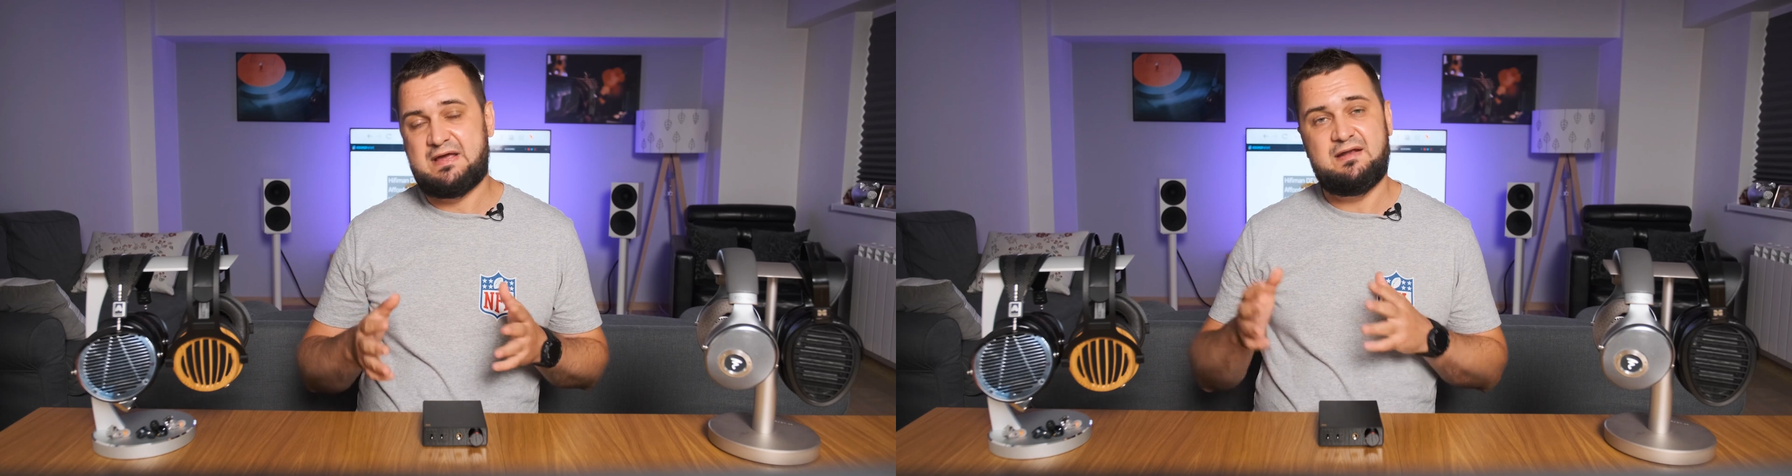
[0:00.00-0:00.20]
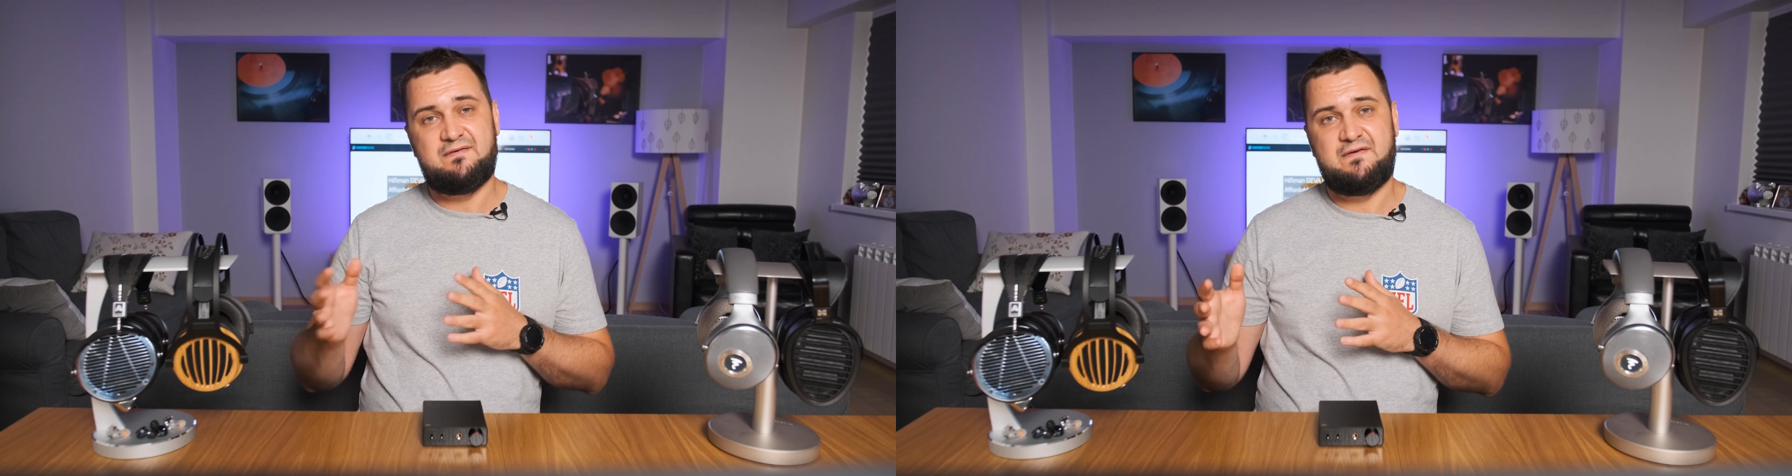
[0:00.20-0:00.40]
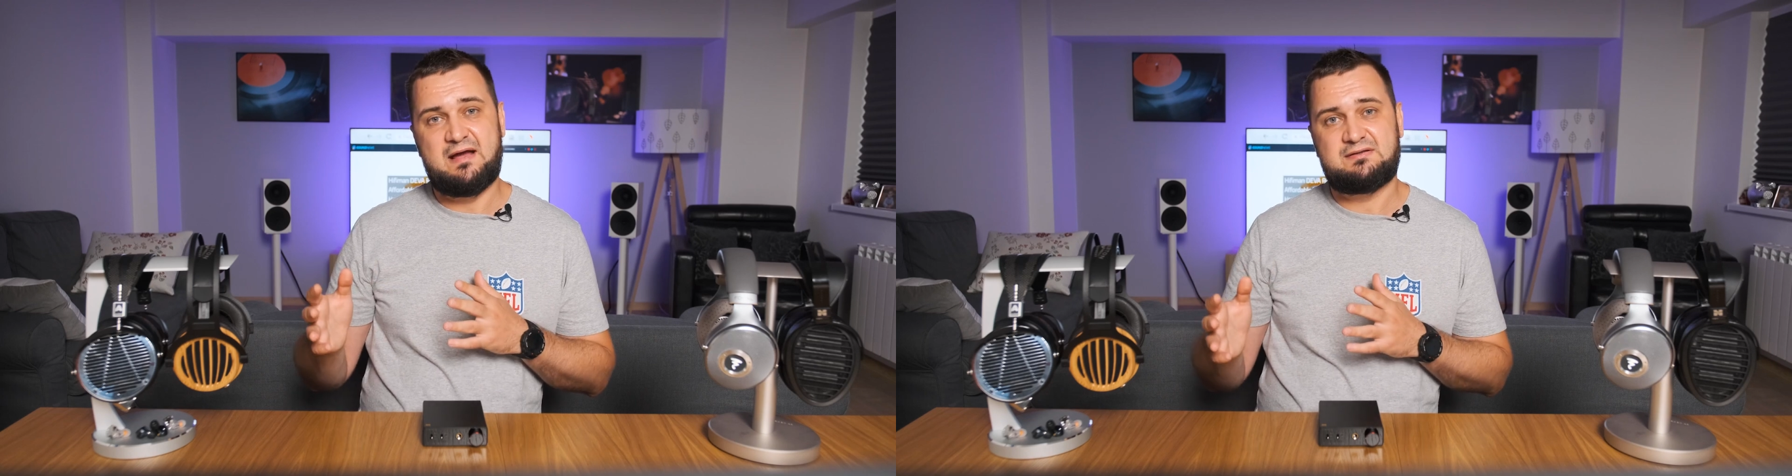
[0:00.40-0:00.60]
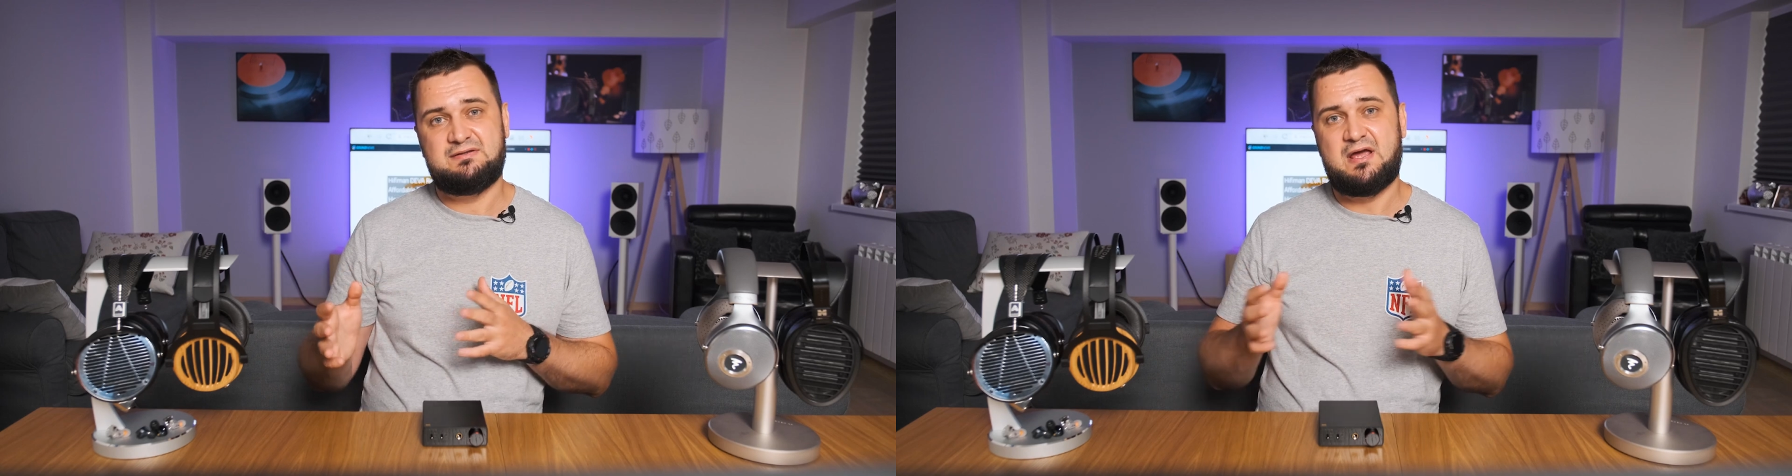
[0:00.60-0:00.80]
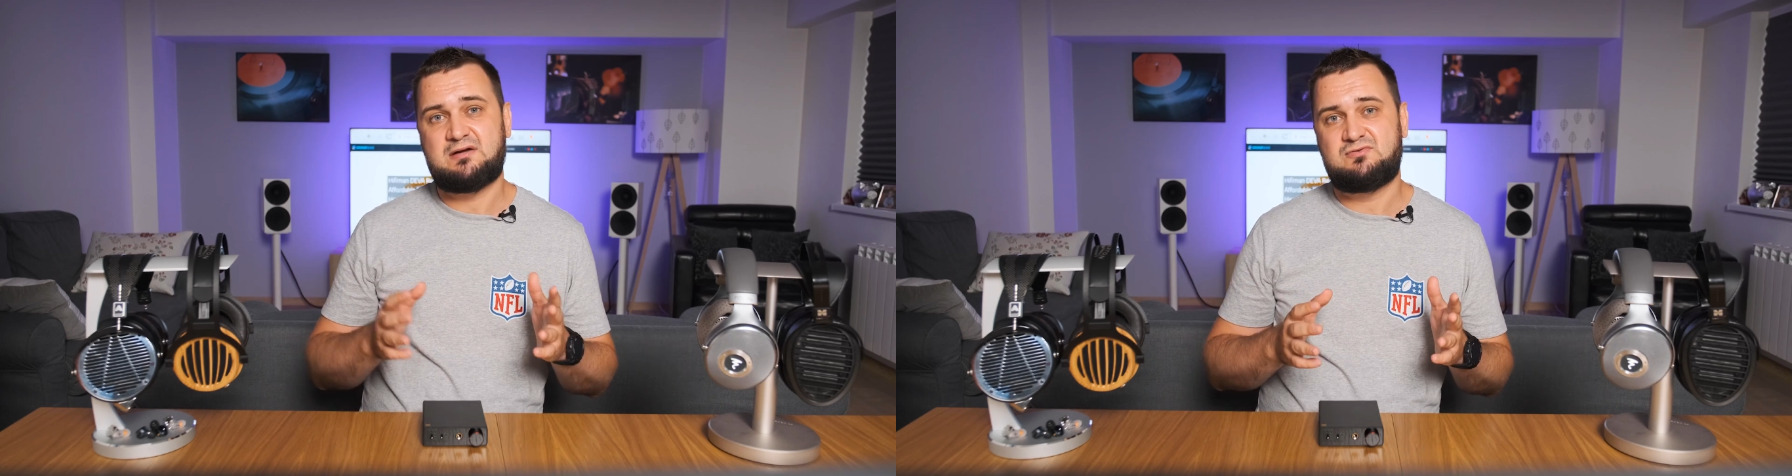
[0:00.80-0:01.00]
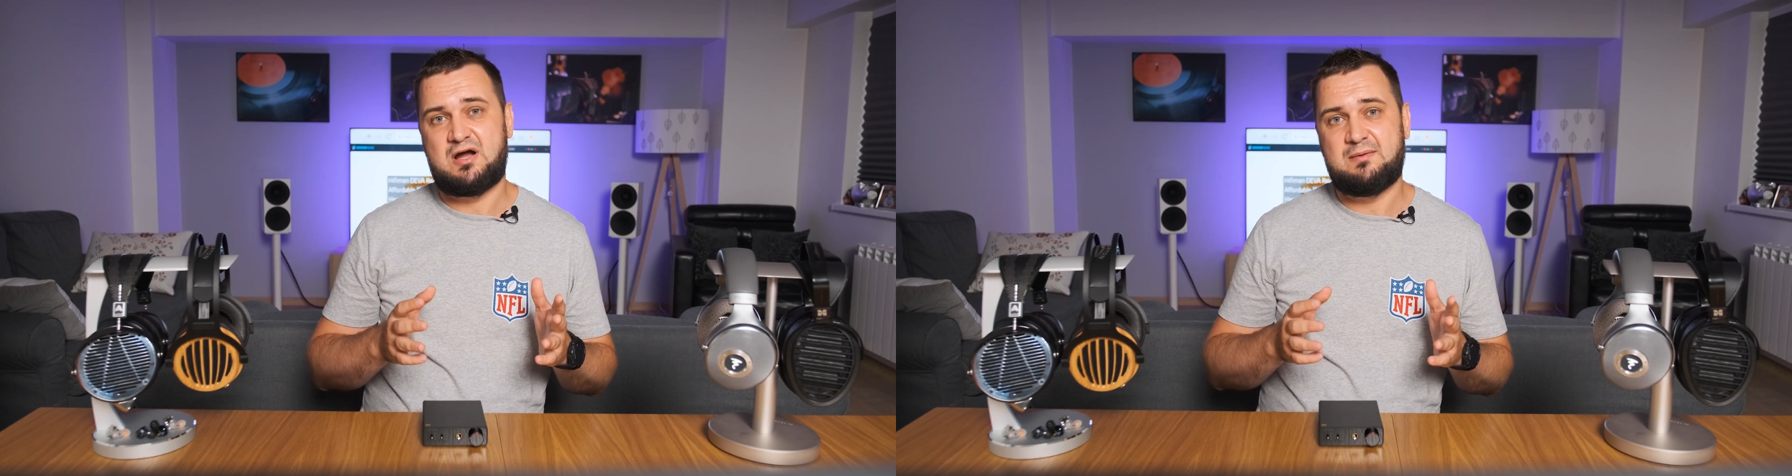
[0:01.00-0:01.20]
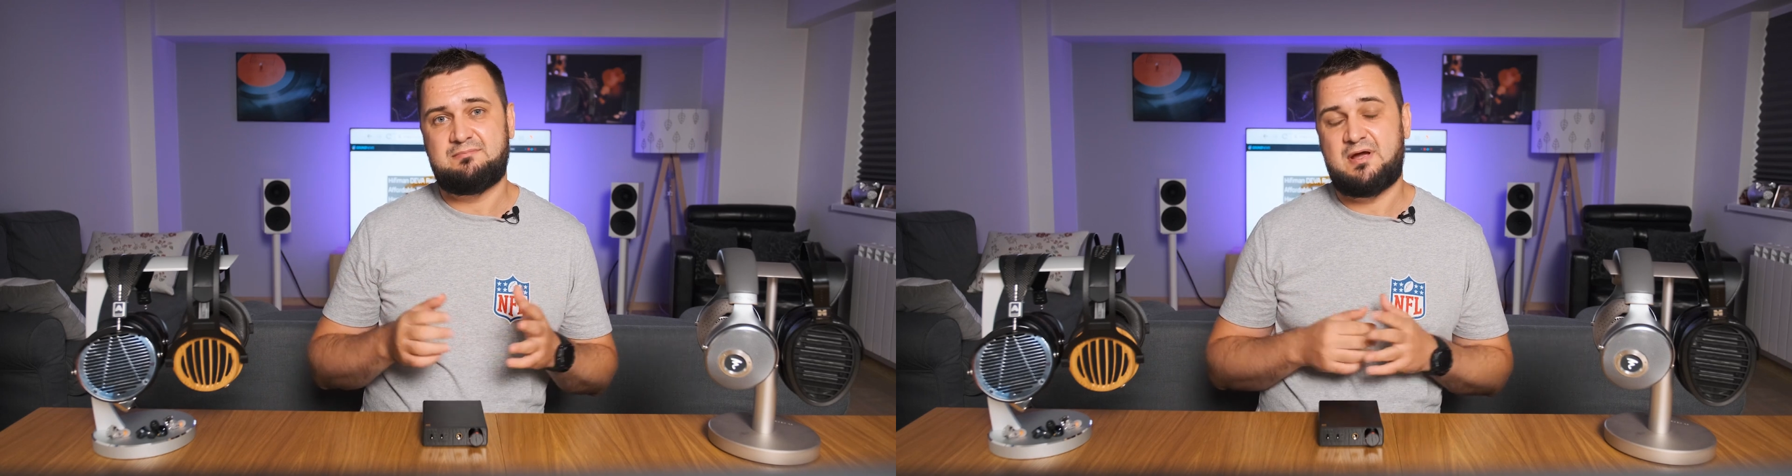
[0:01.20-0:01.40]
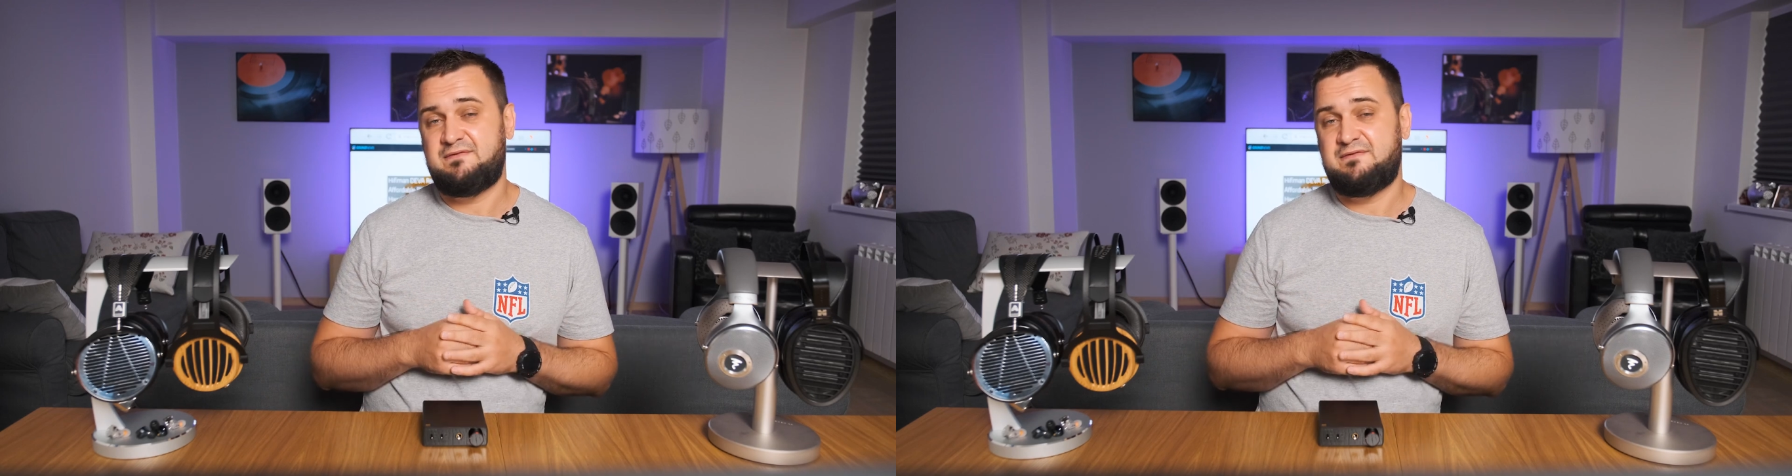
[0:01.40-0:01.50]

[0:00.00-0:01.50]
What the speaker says: and effect diagram,